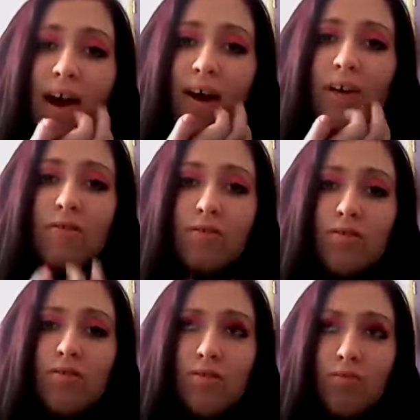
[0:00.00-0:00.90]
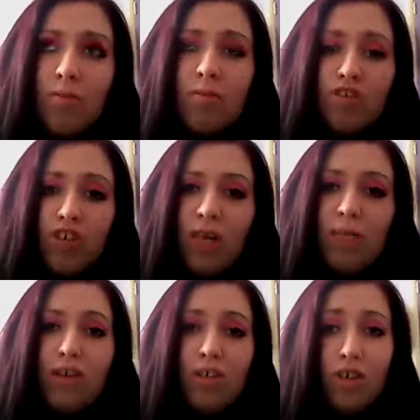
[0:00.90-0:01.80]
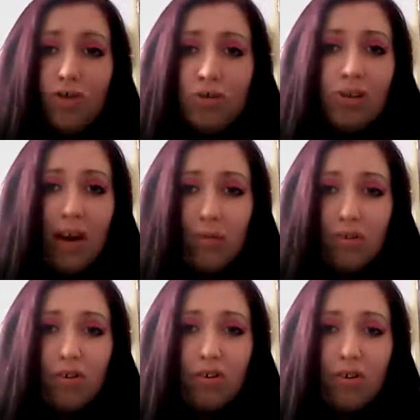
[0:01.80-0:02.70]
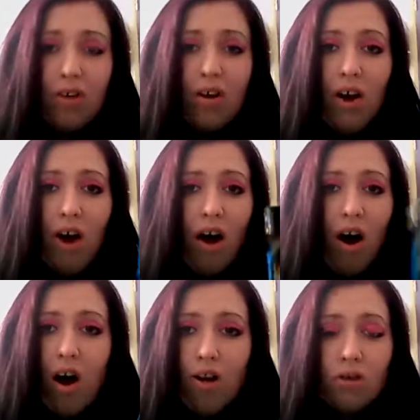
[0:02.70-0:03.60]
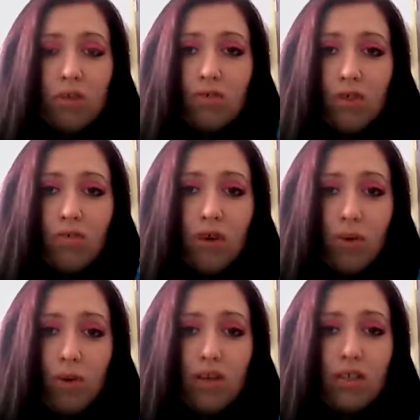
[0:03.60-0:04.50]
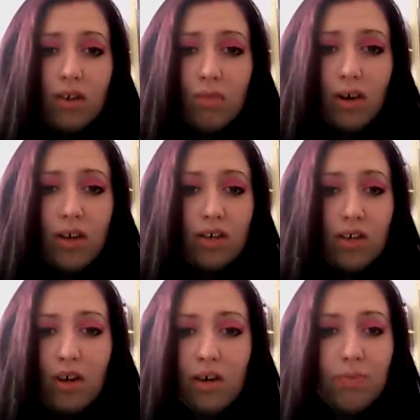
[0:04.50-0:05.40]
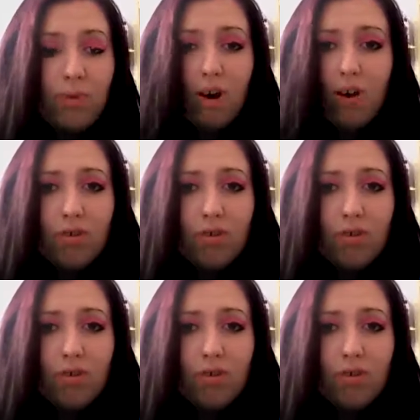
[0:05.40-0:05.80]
pounds, probably cheapest used on Amazon. I got this for three quid somewhere, so I